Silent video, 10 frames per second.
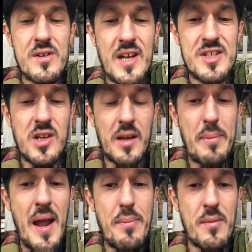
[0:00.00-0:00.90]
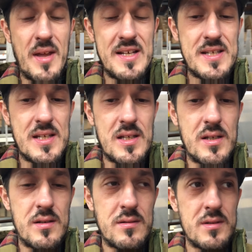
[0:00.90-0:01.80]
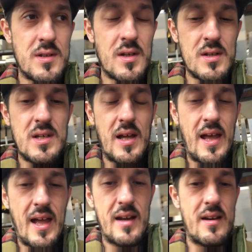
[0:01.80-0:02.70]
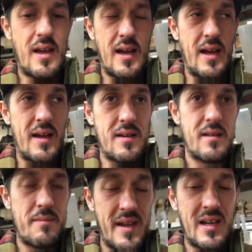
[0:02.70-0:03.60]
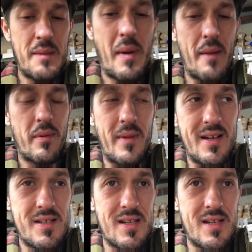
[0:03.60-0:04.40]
Tastes like peppermint. And uh, mainly peppermint.